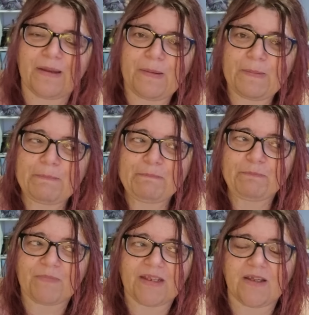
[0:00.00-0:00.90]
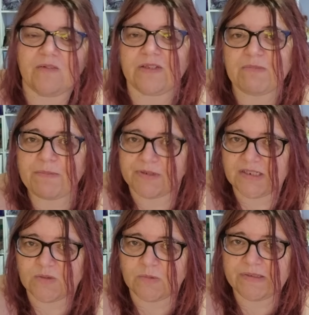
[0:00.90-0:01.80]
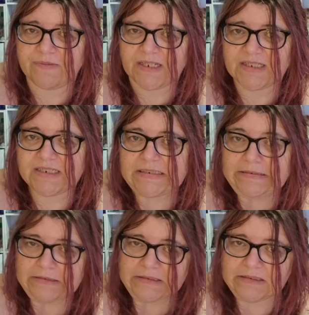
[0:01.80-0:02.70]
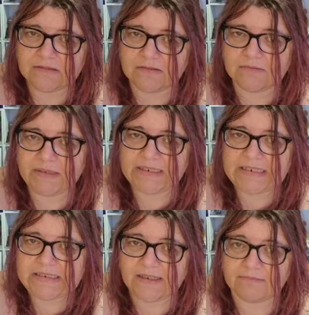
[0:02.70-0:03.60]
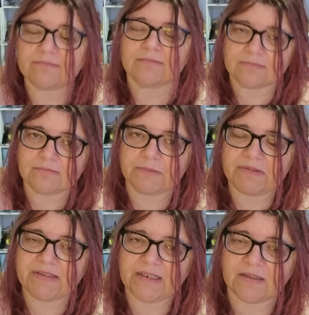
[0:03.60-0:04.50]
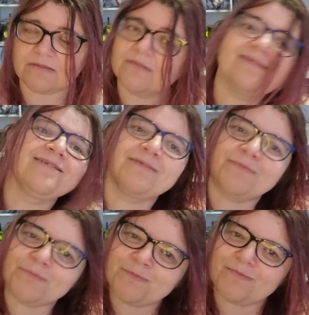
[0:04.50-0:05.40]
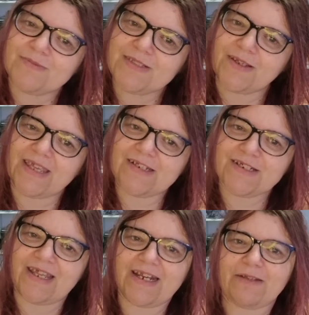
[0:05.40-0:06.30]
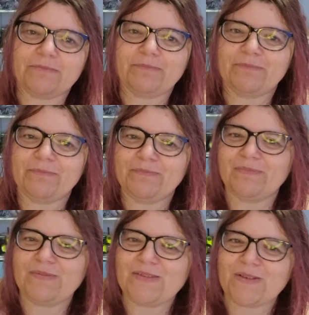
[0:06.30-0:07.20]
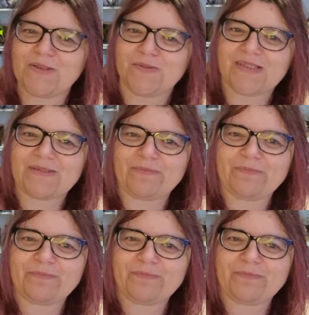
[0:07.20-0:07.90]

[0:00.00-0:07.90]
And hopefully my printer will be fixed by next time. It would be really good. So catch you later. Toodles.